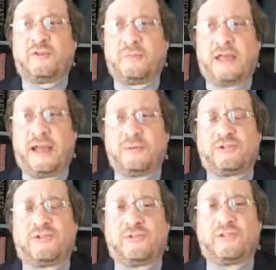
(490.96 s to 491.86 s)
to be
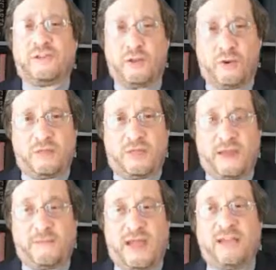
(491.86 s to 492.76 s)
able to deal with
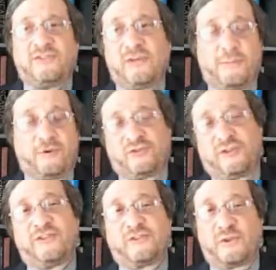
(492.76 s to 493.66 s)
them as he
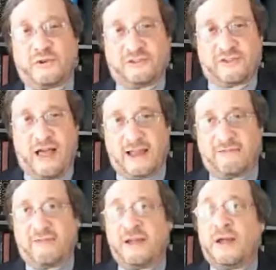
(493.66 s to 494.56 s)
proceeds through his
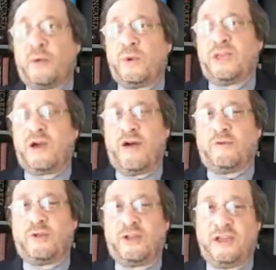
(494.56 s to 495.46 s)
life. We
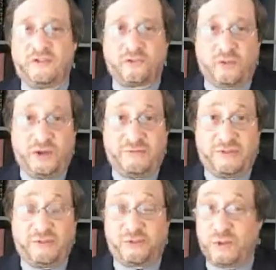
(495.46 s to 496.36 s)
cover the history
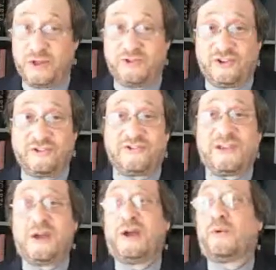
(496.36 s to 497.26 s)
of these
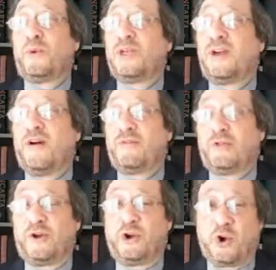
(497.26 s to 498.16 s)
religions, we
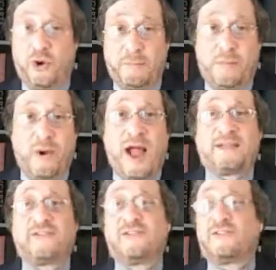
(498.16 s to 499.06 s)
cover their current
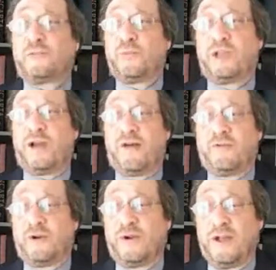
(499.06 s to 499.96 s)
practice, we
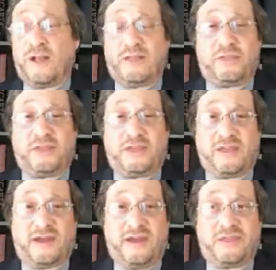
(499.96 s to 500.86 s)
cover
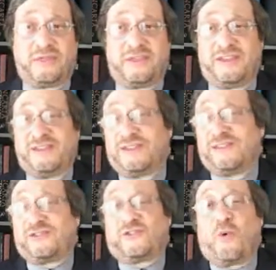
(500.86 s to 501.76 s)
the
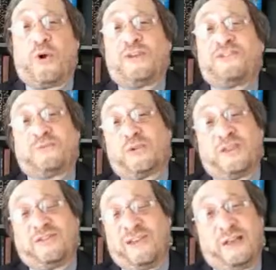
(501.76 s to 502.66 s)
stories
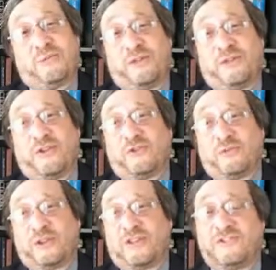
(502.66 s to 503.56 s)
contained within
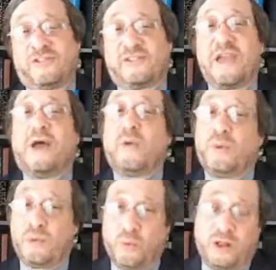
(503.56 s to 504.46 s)
those religions.
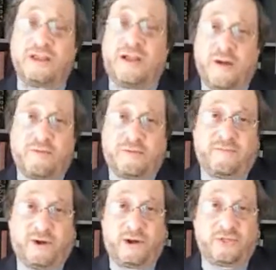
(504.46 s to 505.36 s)
We really cover
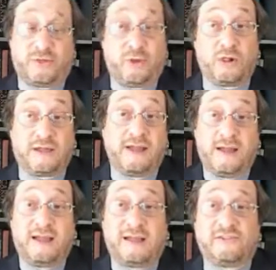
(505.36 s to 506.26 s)
them very thoroughly,
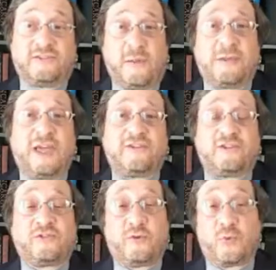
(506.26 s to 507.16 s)
in some
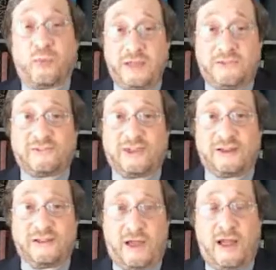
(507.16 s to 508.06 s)
cases for weeks
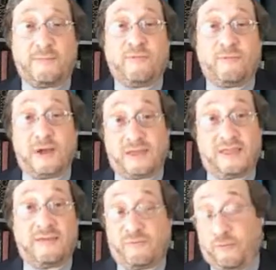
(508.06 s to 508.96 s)
at a time
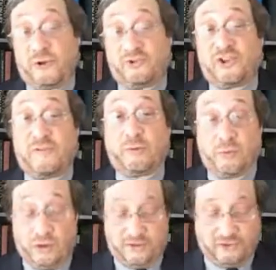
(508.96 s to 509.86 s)
for each
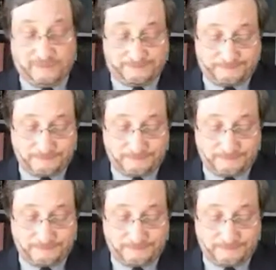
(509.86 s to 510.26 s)
given religion.